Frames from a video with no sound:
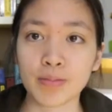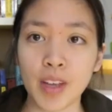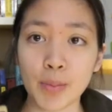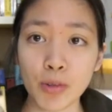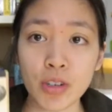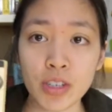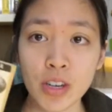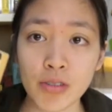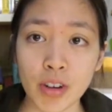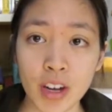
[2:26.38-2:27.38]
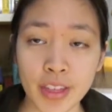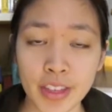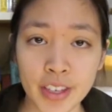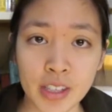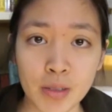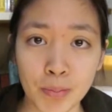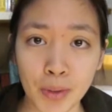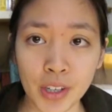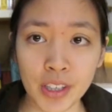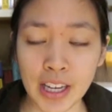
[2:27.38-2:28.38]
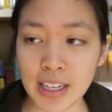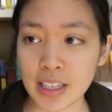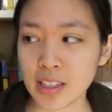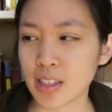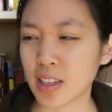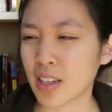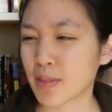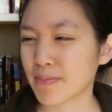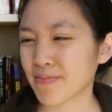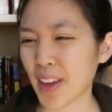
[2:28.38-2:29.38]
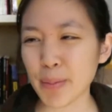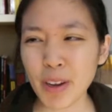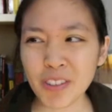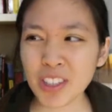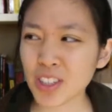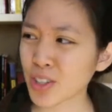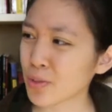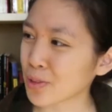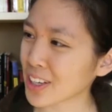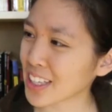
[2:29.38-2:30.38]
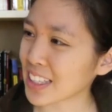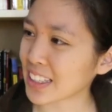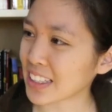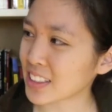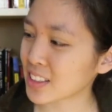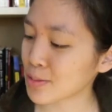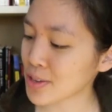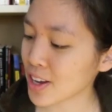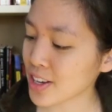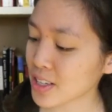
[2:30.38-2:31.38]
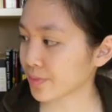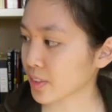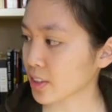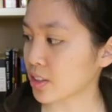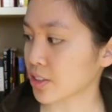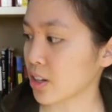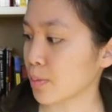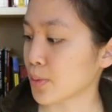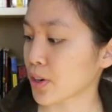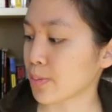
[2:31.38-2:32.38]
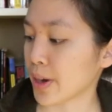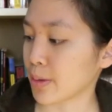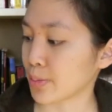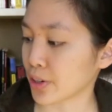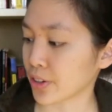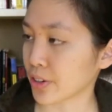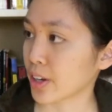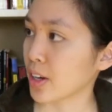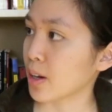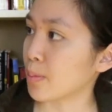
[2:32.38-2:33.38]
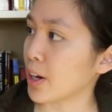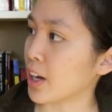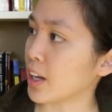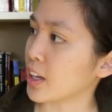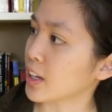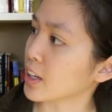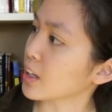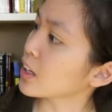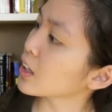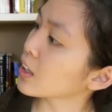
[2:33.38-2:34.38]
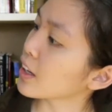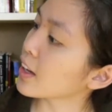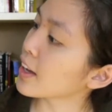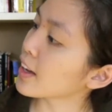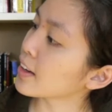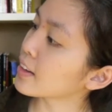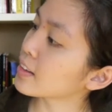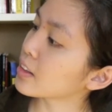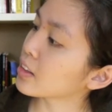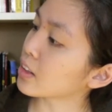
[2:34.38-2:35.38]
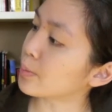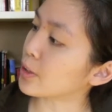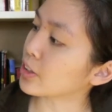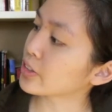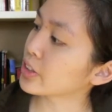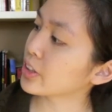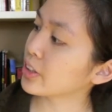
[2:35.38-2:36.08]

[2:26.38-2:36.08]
I'm going to start on this book, and it's, I'm not really sure what it is, to be honest. So it's called Bird by Bird by Anne Lamott.